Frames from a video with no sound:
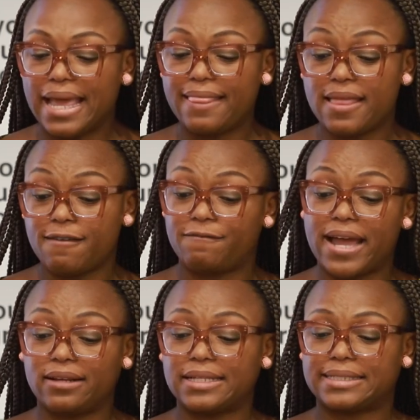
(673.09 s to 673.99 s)
And then the
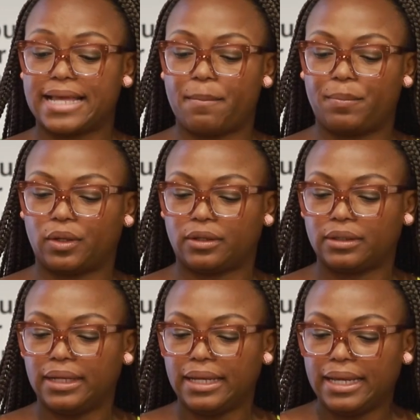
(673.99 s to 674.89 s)
final
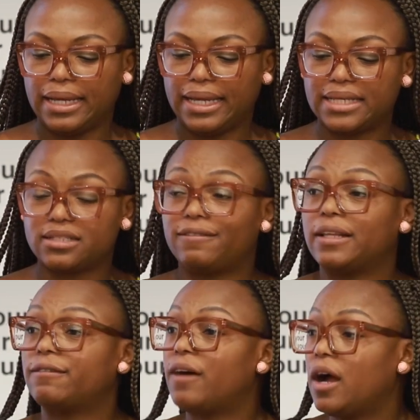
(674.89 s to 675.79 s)
example is of
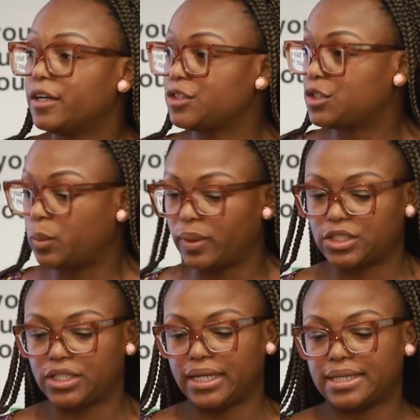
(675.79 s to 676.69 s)
Lafarge,
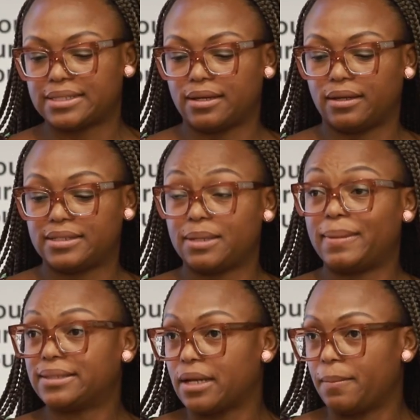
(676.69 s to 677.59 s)
which is a
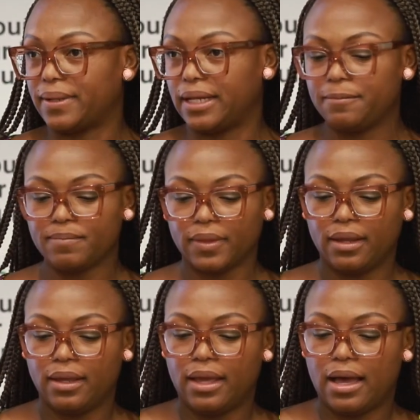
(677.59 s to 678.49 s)
cement company.
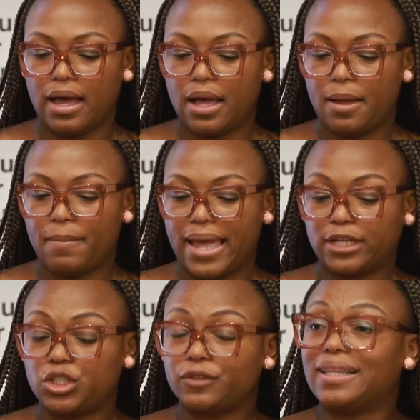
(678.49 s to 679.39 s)

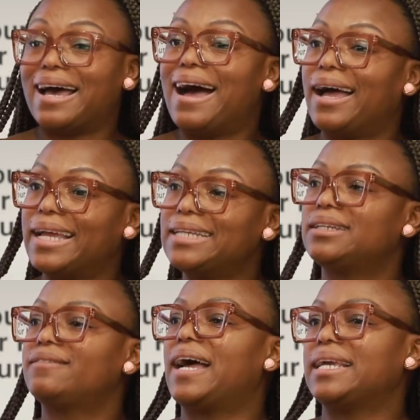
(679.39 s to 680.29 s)
And during the
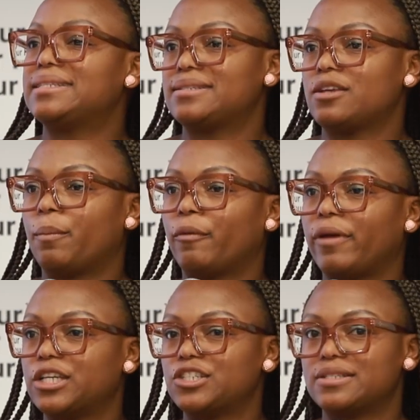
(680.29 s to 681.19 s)
height of ISIS
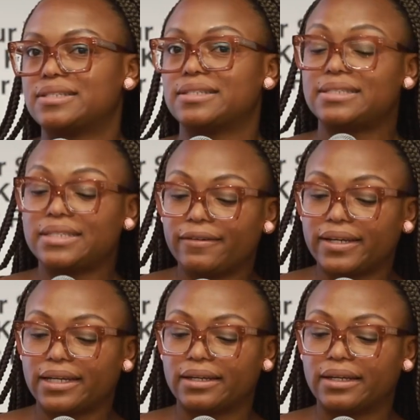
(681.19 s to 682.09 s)
operations in
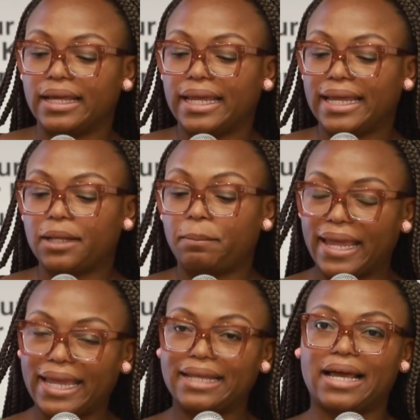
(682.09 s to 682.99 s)
Syria, it
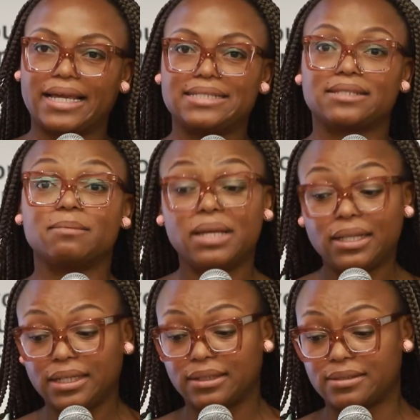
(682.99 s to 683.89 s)
paid ISIS
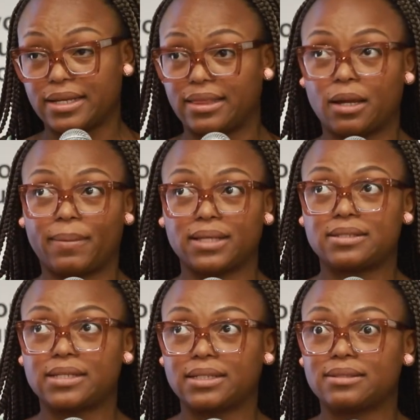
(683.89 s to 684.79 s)
millions, I think about
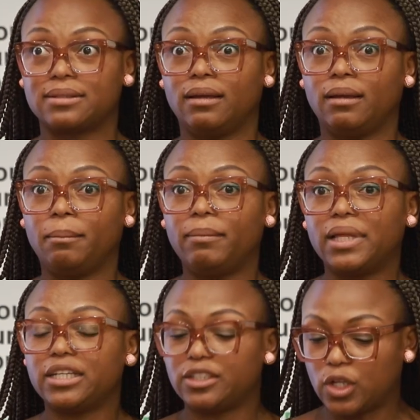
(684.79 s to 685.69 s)
$6
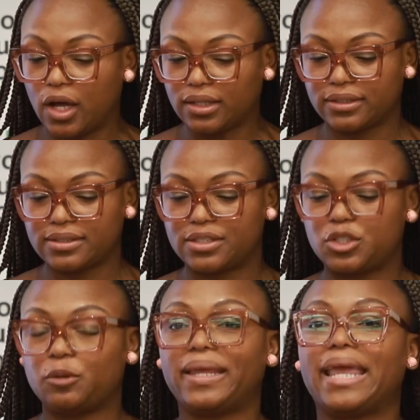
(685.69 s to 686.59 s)
million,
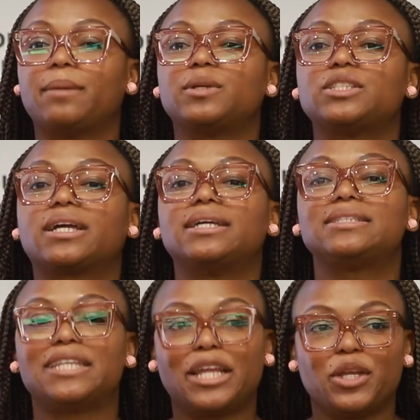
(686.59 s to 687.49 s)
to be able to
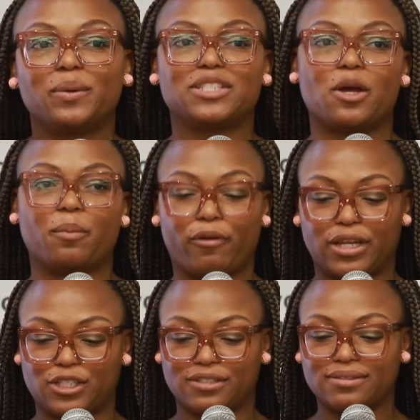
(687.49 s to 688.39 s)
continue its
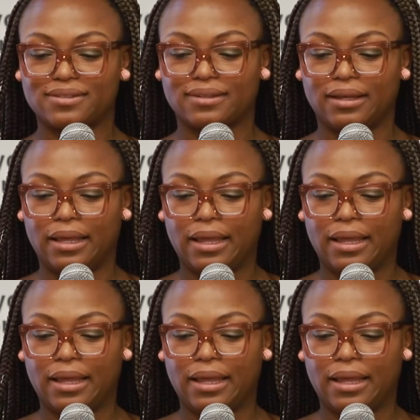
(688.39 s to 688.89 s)
operations.